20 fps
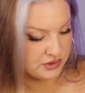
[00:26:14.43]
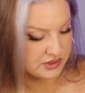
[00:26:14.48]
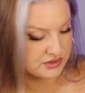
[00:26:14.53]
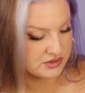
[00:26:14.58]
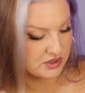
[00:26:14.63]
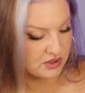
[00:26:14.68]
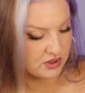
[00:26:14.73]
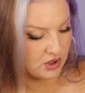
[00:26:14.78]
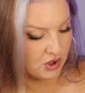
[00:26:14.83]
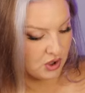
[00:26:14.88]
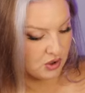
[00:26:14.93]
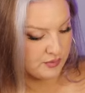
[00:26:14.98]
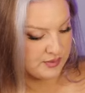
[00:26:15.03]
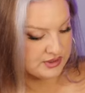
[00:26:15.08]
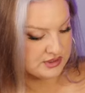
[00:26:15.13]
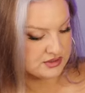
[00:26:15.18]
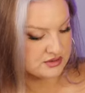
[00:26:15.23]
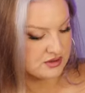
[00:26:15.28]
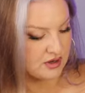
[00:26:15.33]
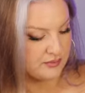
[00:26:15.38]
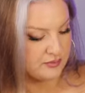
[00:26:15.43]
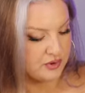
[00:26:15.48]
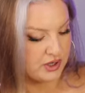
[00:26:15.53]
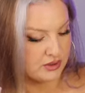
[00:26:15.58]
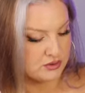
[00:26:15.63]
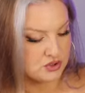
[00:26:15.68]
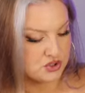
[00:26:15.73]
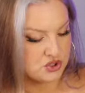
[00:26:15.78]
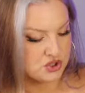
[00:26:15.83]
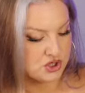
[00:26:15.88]
It's got almond. It's got
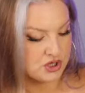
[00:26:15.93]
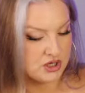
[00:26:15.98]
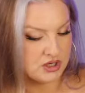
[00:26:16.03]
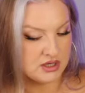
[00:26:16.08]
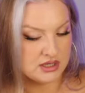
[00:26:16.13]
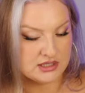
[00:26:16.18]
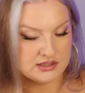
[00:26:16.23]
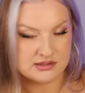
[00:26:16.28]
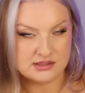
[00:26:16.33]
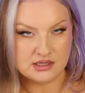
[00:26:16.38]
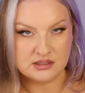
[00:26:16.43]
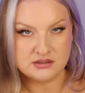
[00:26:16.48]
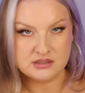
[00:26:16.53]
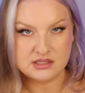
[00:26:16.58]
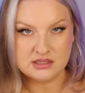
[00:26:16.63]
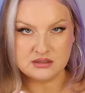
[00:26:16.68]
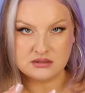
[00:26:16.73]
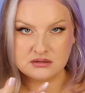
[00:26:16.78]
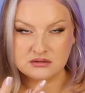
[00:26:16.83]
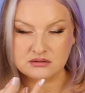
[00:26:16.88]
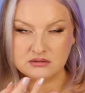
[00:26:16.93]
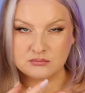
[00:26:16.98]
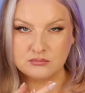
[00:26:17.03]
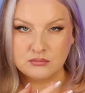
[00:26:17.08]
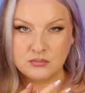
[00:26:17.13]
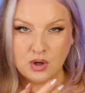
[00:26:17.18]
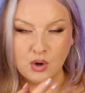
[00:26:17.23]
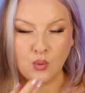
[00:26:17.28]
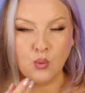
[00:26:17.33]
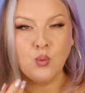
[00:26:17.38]
brown sugar. It sounds like
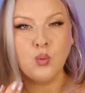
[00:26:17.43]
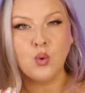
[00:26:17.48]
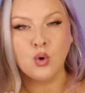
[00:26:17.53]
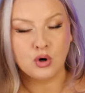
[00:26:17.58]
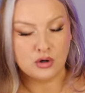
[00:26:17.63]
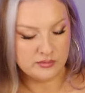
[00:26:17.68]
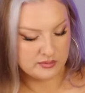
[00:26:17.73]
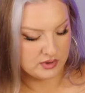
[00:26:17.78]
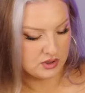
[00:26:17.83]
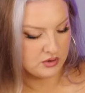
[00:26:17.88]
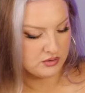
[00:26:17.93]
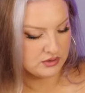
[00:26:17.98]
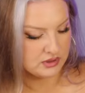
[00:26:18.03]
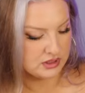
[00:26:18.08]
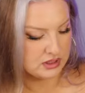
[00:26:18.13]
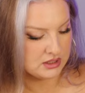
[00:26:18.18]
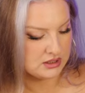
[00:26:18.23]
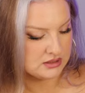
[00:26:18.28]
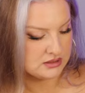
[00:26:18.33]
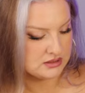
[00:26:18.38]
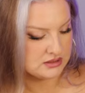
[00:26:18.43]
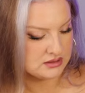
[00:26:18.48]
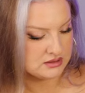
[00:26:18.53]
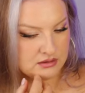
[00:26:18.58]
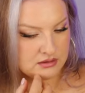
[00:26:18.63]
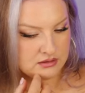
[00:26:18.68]
a warm coconut.